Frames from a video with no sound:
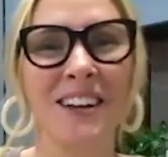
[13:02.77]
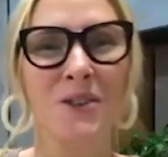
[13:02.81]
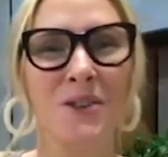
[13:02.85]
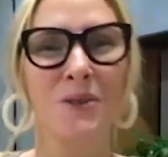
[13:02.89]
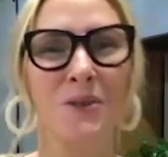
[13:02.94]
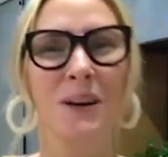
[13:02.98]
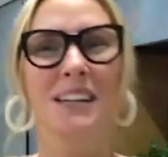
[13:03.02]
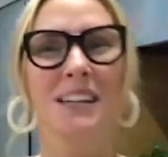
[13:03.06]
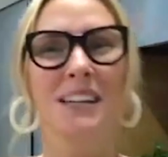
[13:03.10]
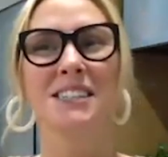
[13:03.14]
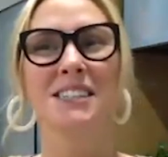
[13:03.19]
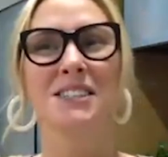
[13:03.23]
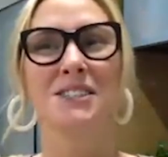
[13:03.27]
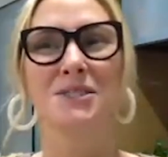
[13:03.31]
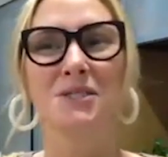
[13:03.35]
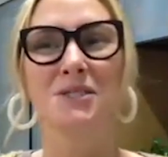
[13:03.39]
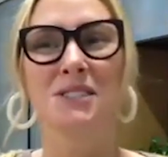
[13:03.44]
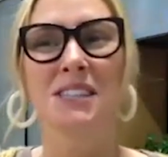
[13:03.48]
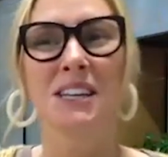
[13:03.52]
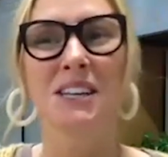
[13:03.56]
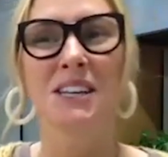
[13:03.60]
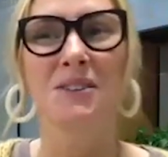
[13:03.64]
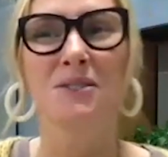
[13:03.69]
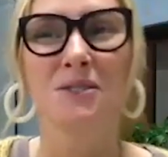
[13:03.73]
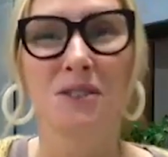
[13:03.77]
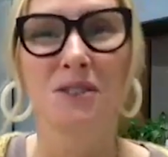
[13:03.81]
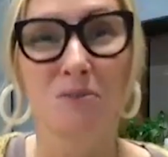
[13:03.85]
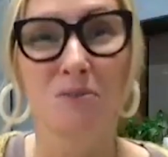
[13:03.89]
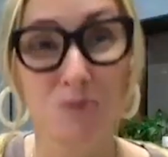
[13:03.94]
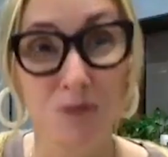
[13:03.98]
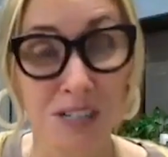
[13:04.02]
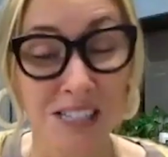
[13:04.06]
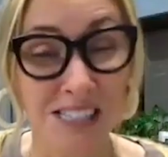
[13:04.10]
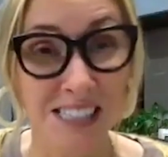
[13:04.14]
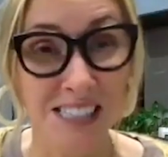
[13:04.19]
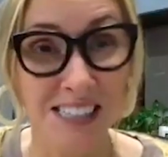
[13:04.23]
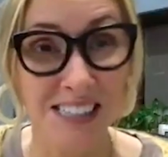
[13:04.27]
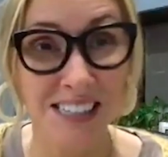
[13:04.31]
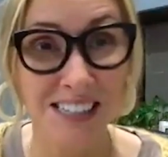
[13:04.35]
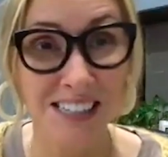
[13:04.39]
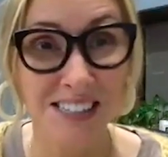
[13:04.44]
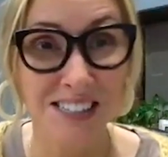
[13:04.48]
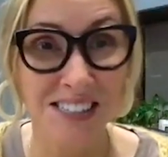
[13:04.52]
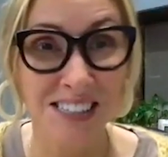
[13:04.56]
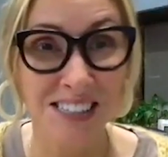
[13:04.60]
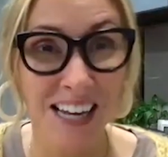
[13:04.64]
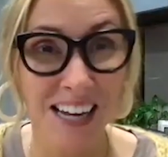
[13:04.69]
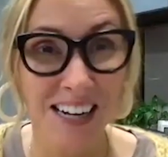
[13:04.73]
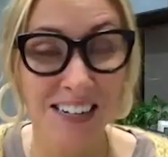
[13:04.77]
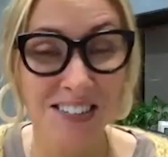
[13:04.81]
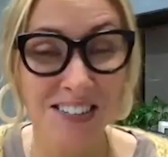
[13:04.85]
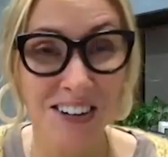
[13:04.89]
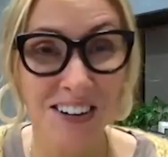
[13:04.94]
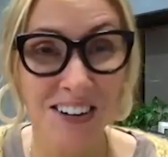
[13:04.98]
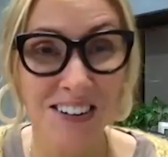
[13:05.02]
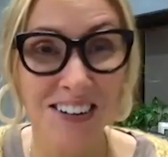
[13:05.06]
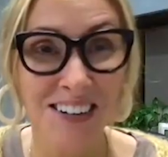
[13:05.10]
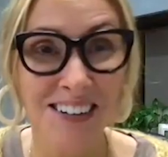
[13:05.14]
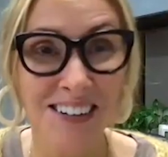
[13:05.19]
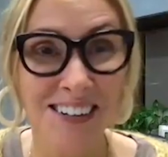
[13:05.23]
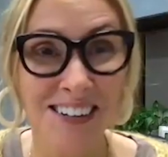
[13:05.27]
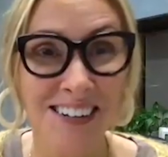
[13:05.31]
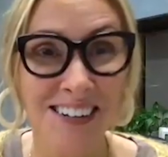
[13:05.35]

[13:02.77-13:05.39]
Wait, did you say you recently just had a daughter?